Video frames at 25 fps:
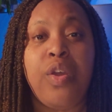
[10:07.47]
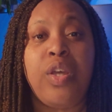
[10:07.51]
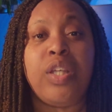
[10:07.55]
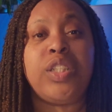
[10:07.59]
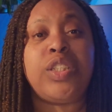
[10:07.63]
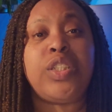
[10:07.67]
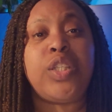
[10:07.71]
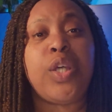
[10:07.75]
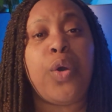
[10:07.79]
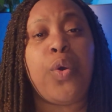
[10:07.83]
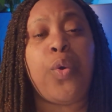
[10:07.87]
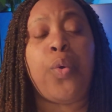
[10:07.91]

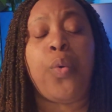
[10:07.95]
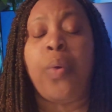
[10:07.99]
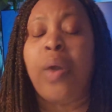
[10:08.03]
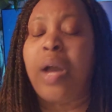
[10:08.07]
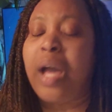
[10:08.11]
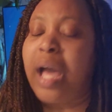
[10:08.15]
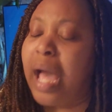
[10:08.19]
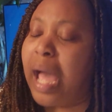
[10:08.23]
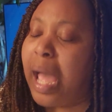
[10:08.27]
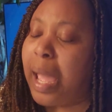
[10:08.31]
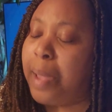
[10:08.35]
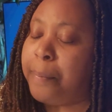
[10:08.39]
So
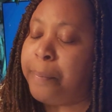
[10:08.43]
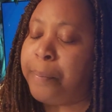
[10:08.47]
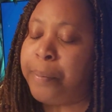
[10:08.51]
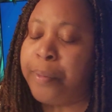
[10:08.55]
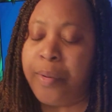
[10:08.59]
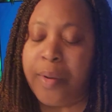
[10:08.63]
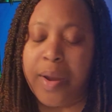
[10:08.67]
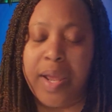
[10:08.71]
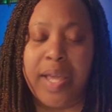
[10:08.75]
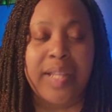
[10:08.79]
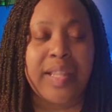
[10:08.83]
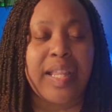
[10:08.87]
I
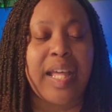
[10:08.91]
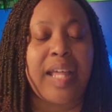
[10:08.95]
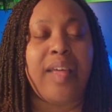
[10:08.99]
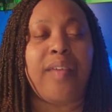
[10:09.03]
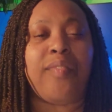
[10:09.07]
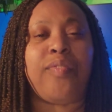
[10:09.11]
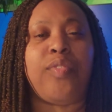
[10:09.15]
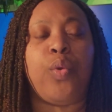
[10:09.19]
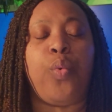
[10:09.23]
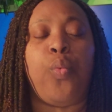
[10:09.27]
pray that if